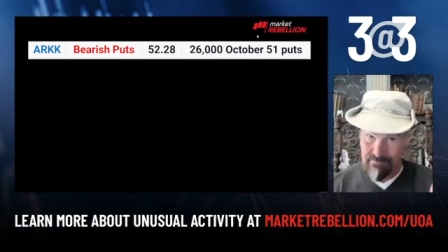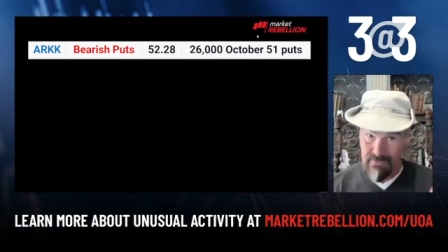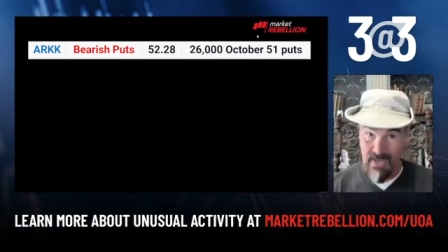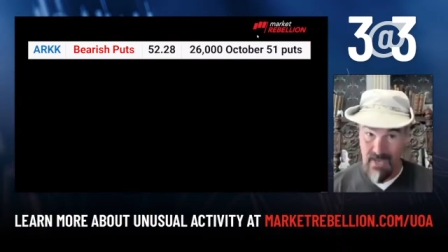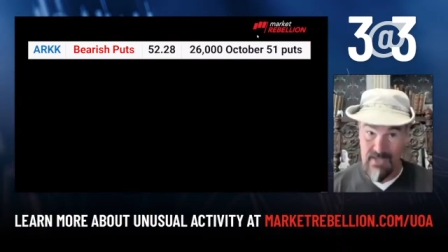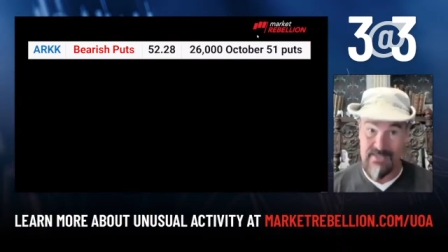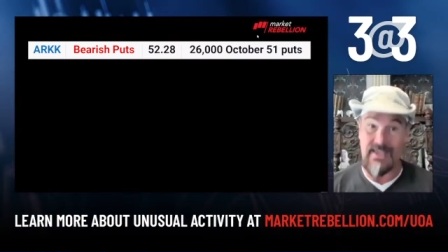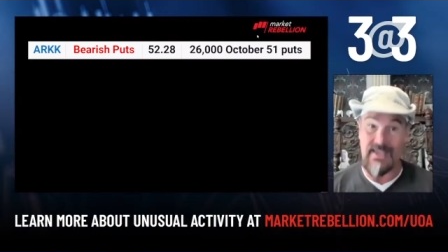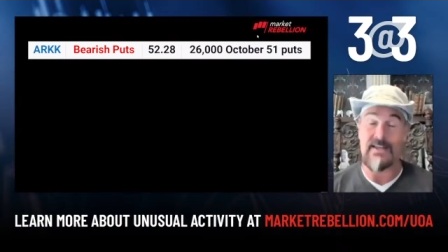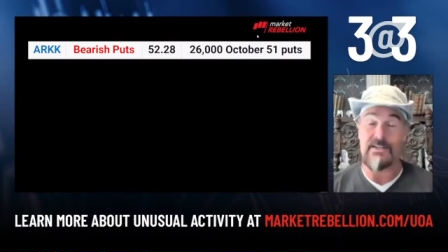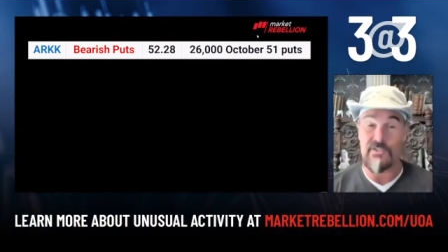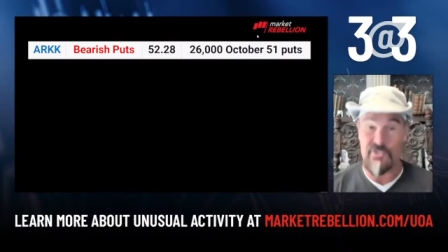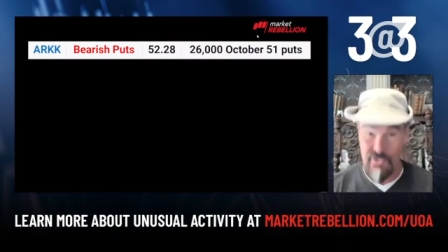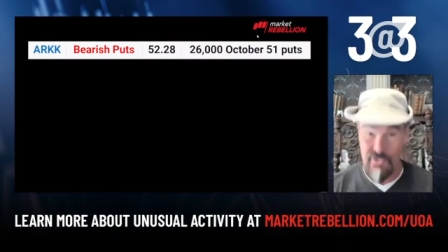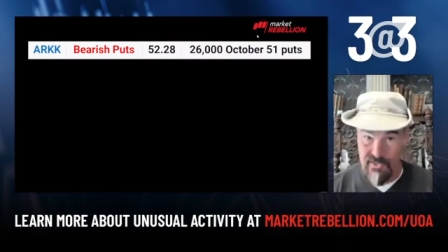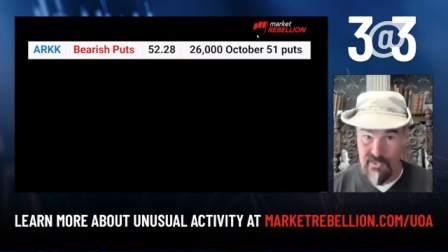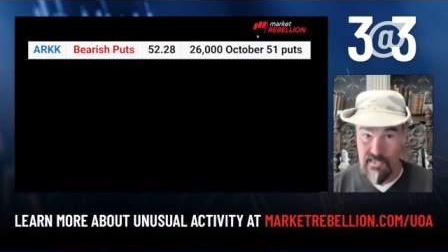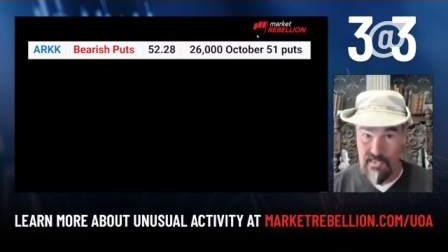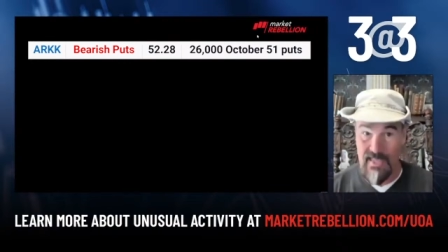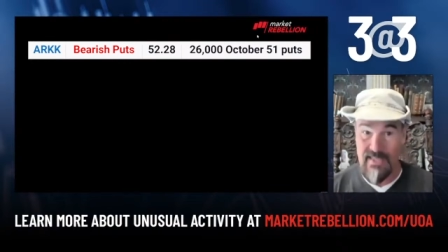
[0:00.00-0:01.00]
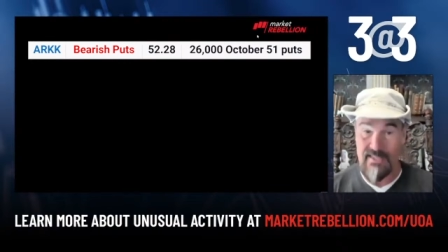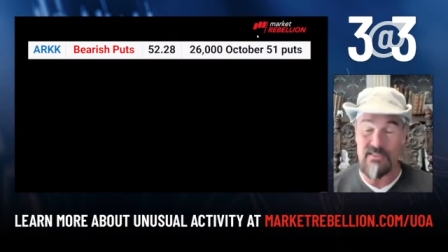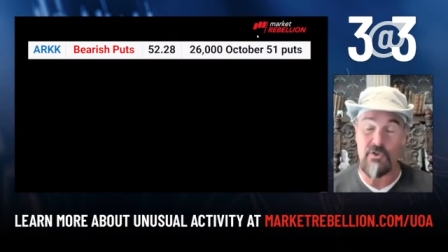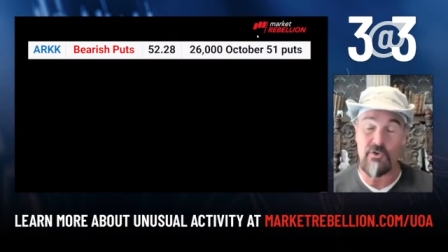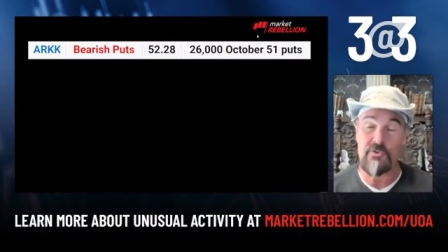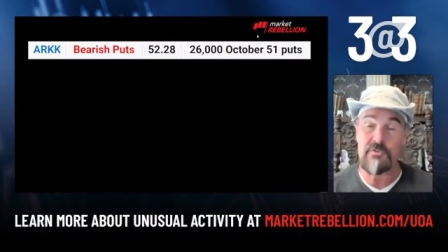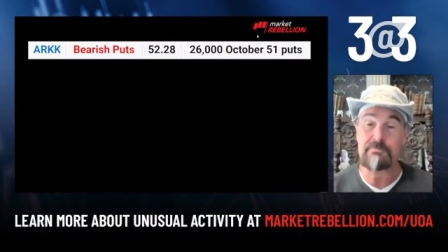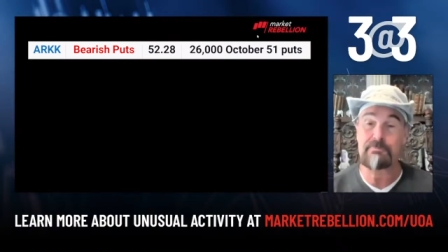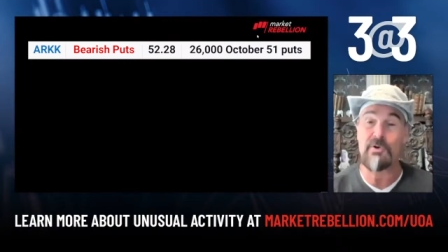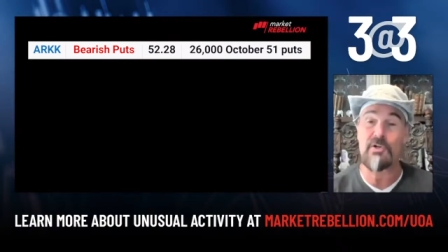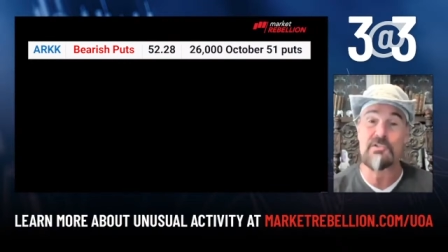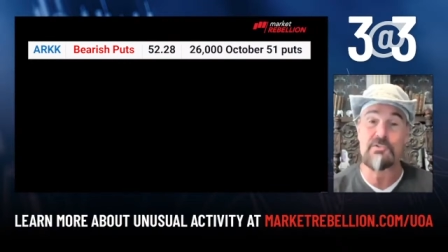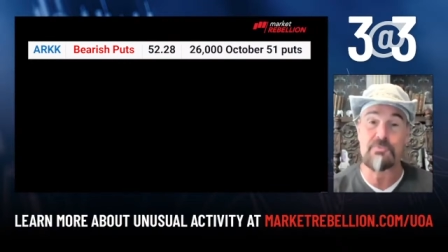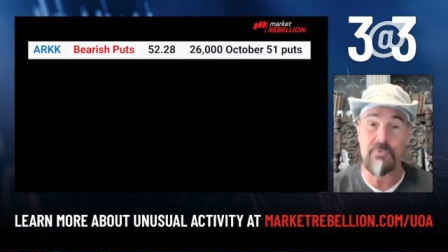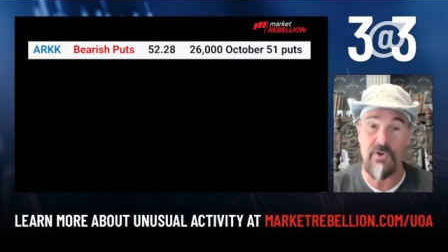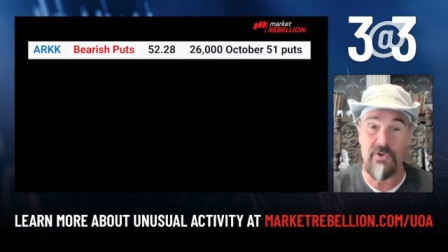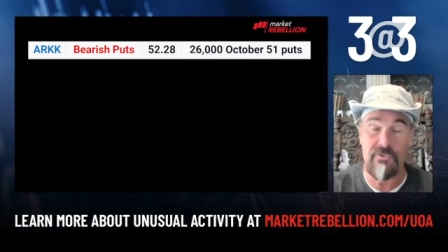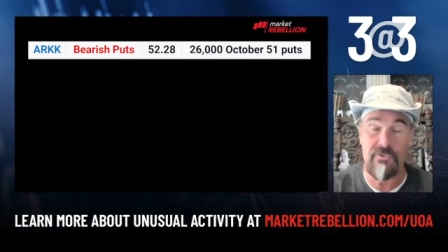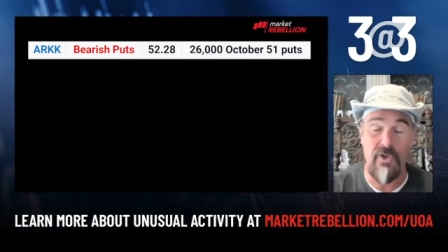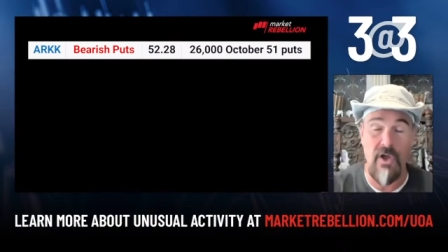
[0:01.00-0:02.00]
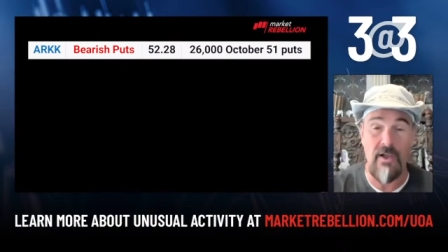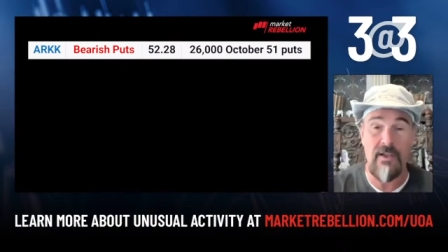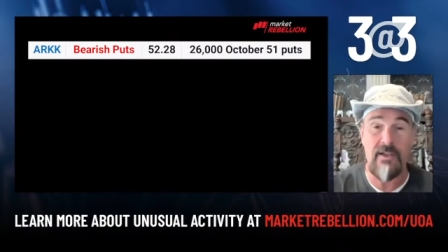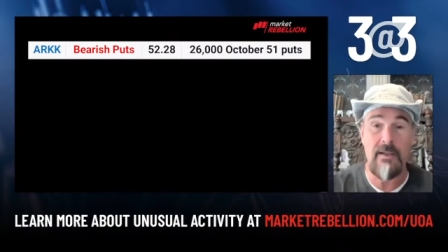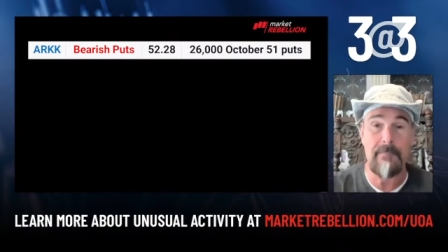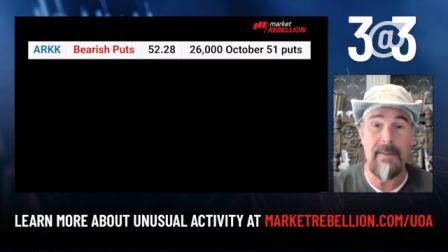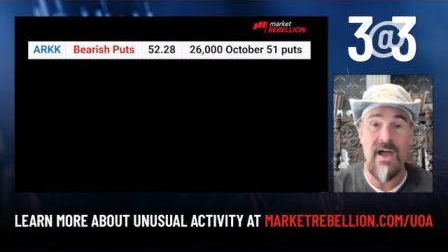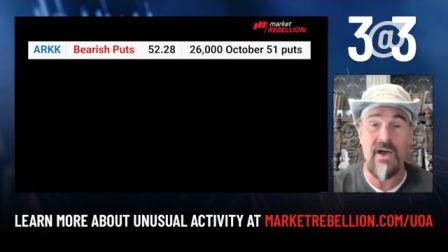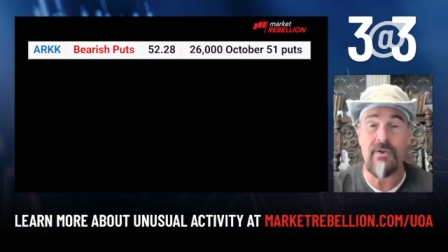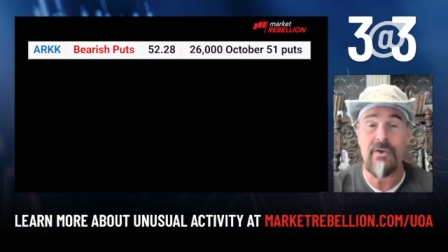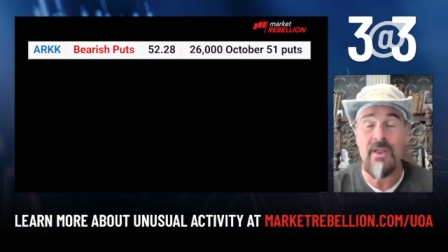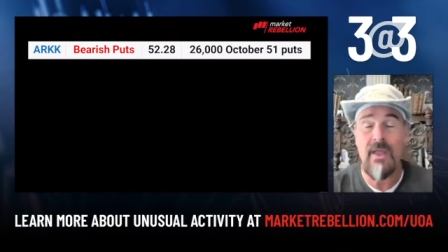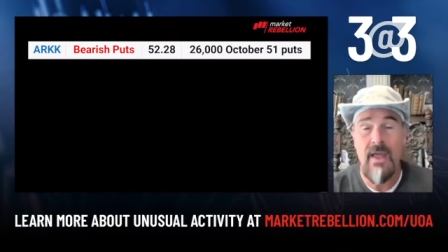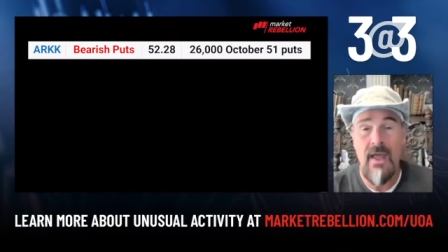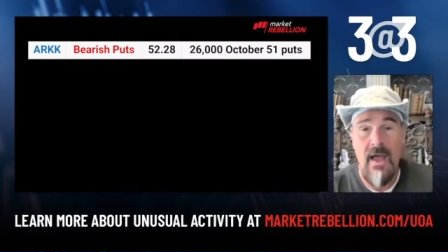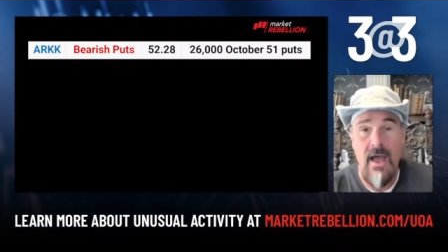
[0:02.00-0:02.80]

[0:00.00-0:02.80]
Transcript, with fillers: Again, just like those puts we were talking about